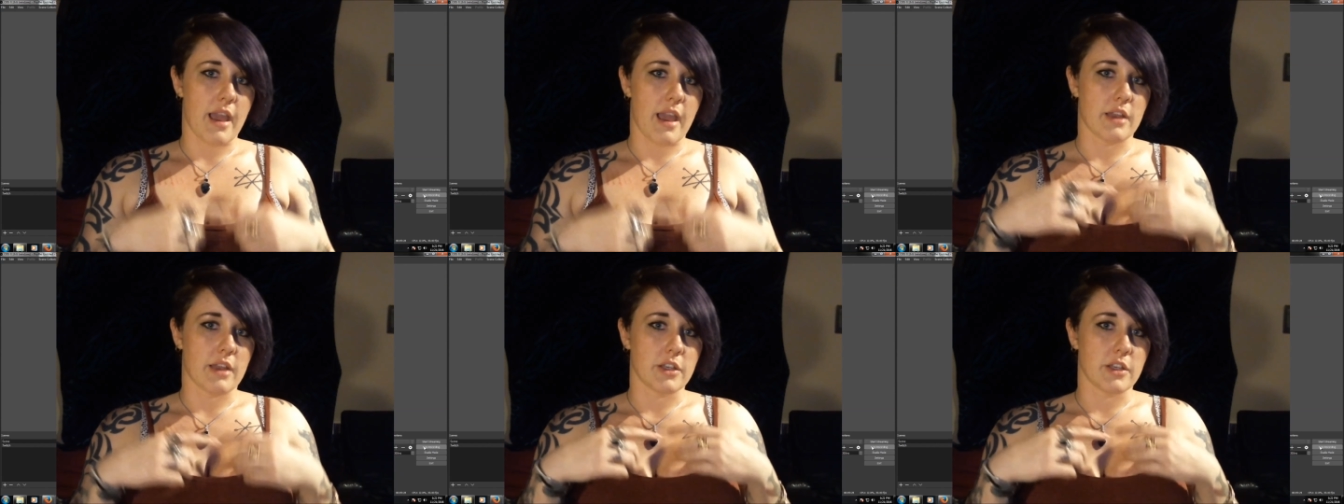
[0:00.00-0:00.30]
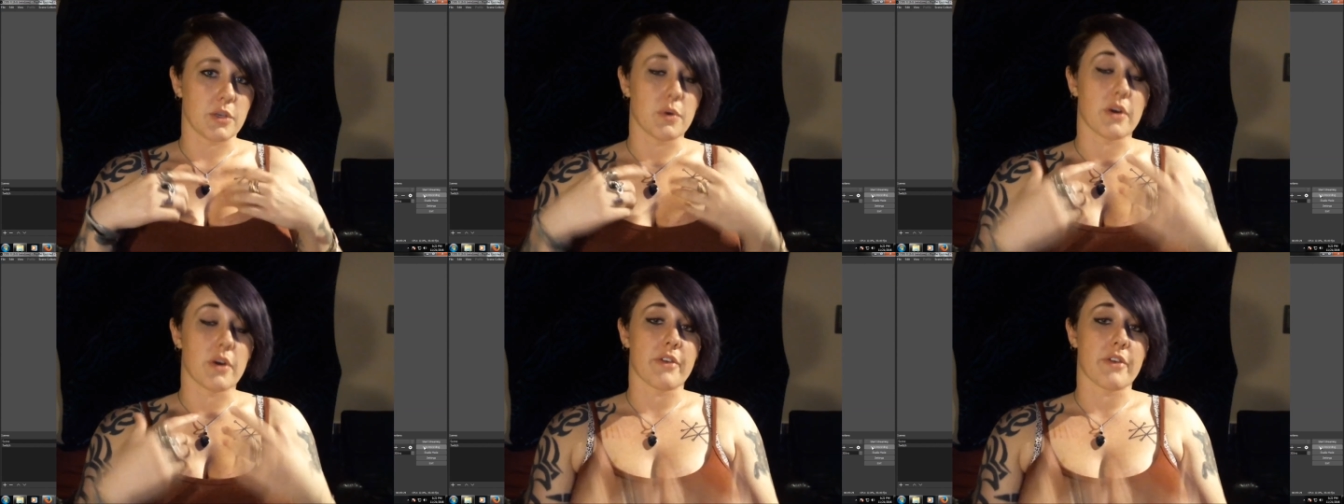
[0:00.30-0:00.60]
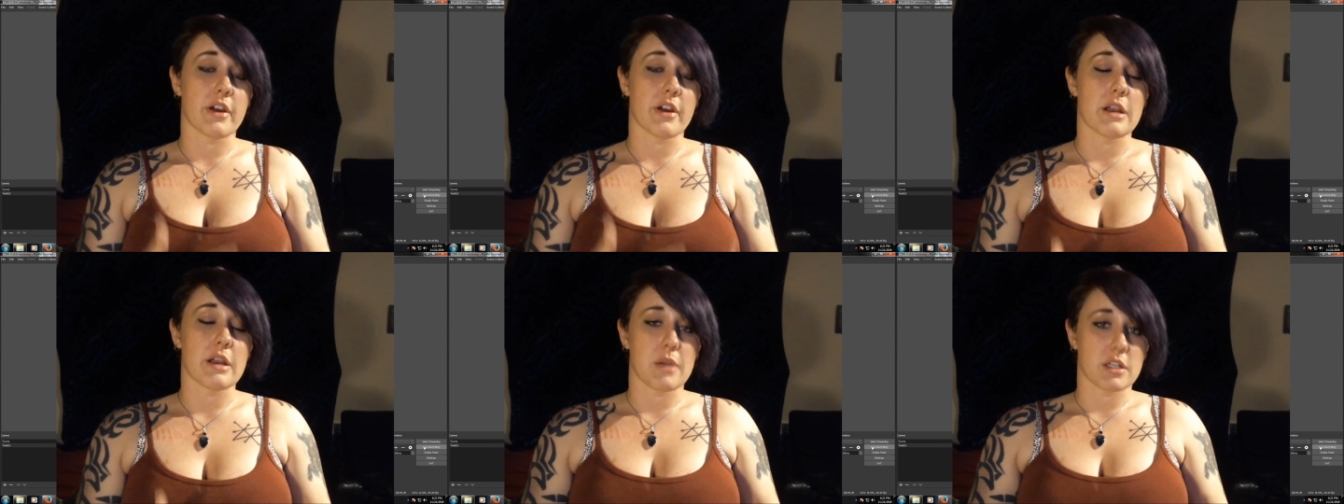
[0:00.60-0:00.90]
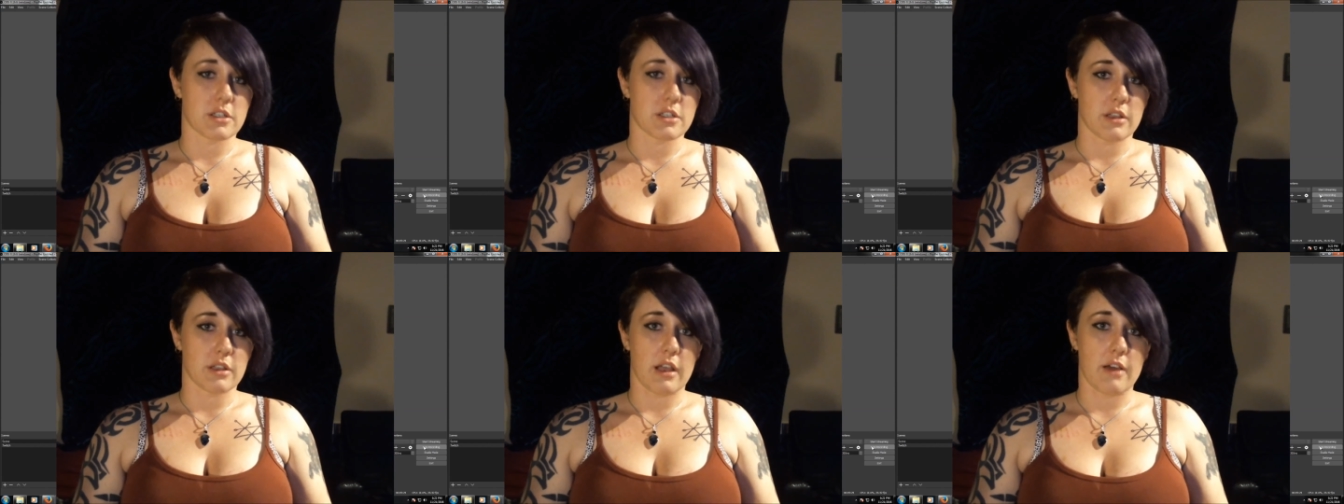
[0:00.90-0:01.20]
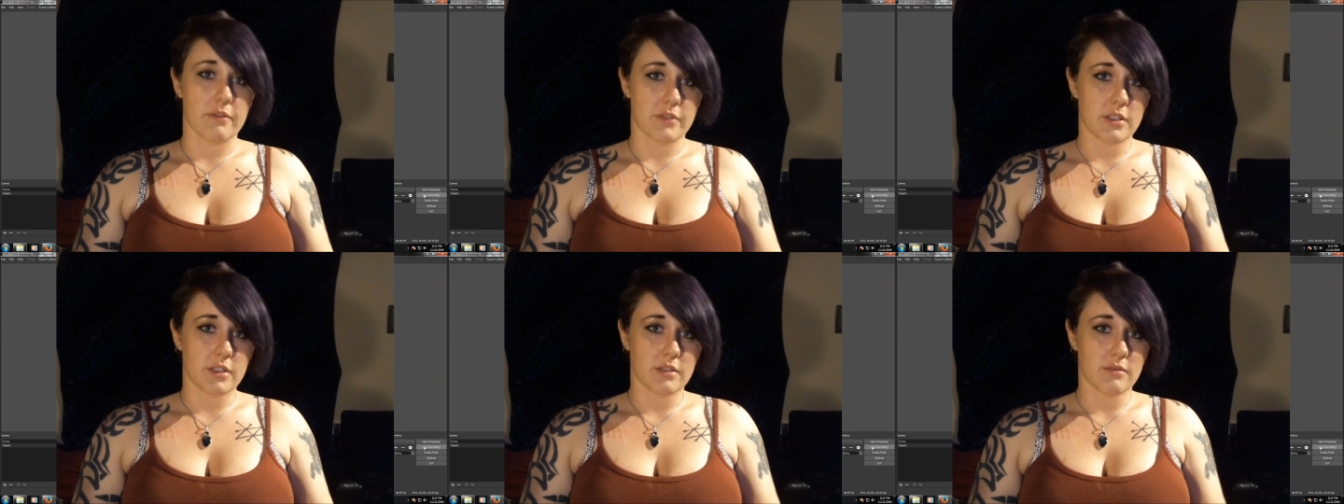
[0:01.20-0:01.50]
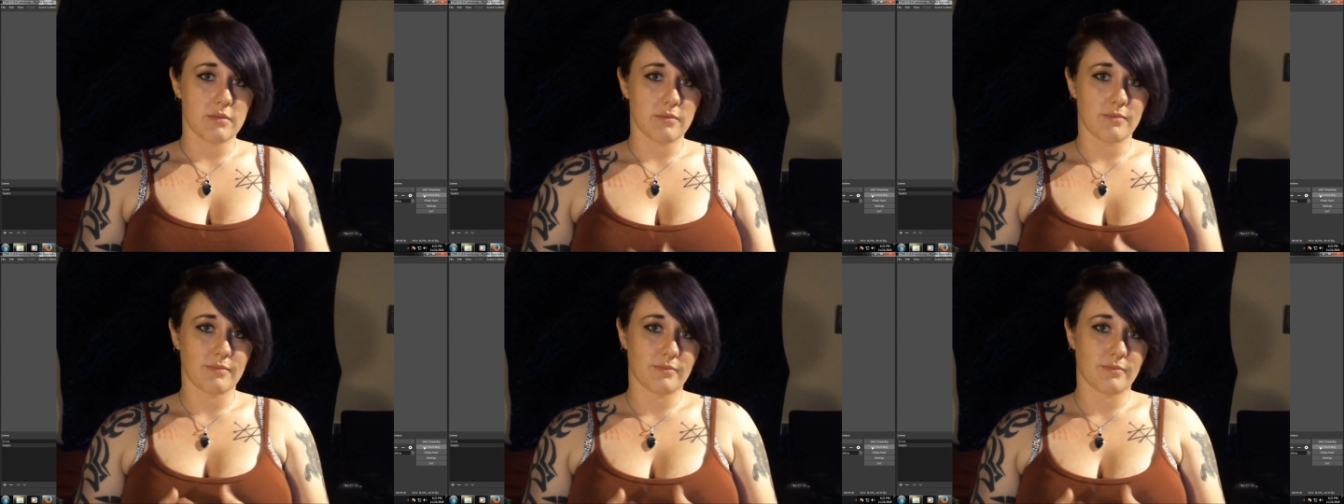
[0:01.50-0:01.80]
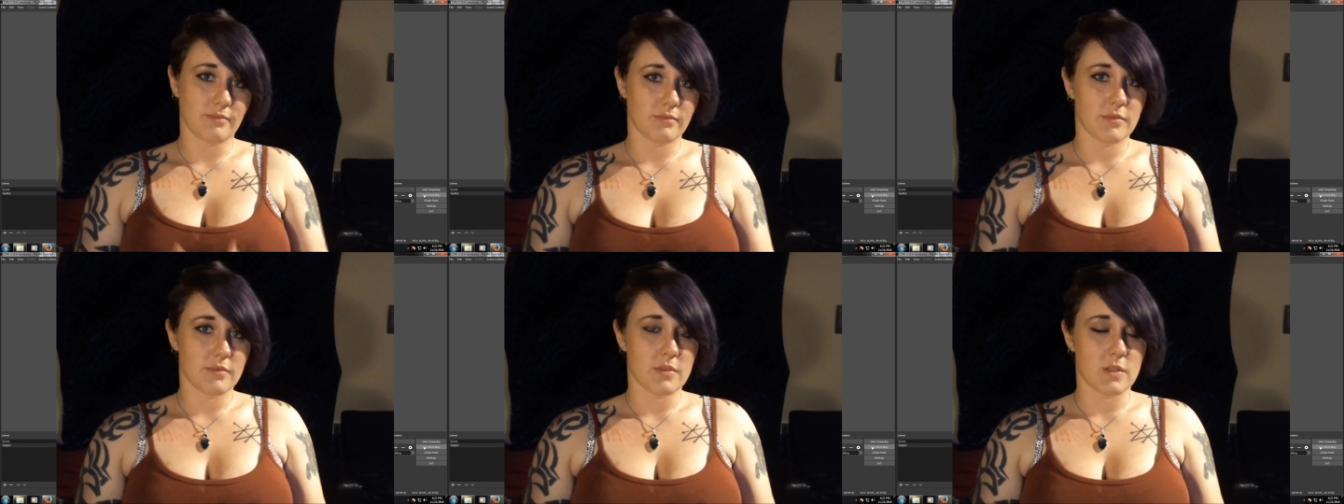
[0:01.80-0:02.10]
and you are very much loved.
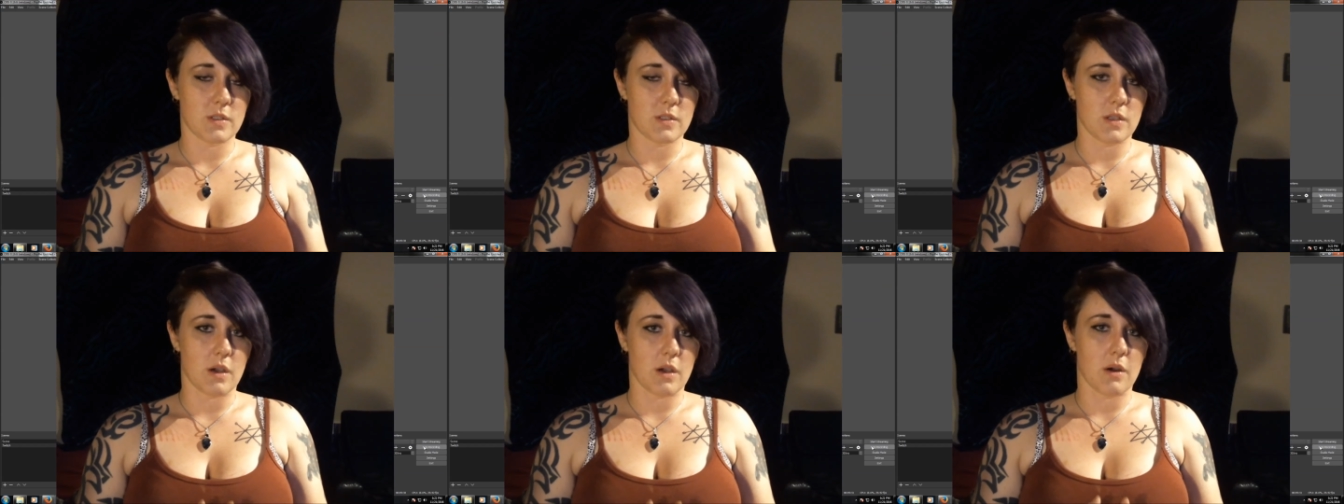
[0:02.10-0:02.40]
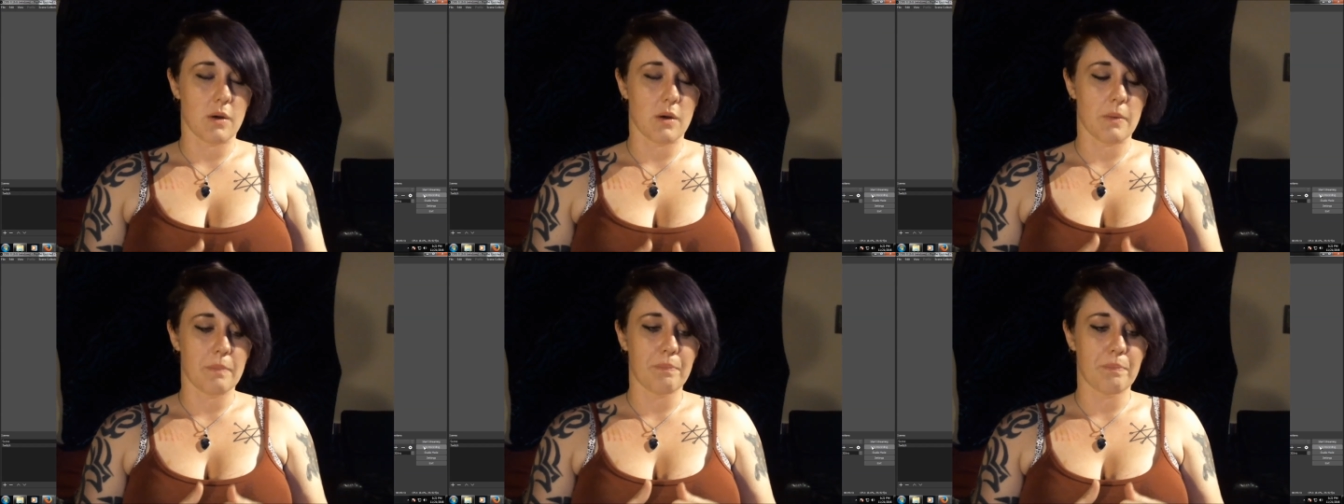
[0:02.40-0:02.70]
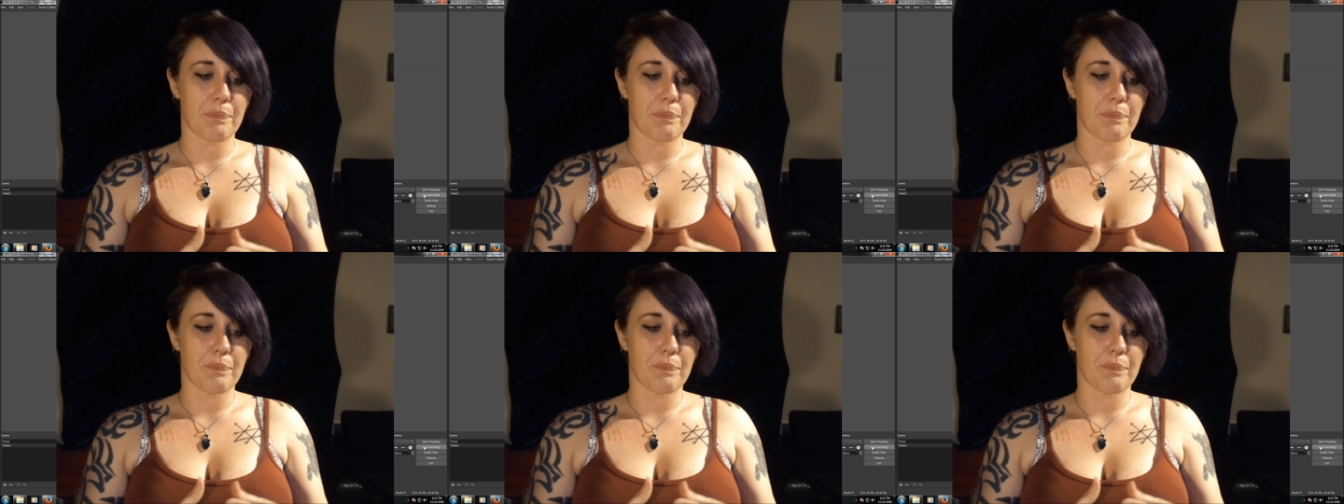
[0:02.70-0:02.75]
So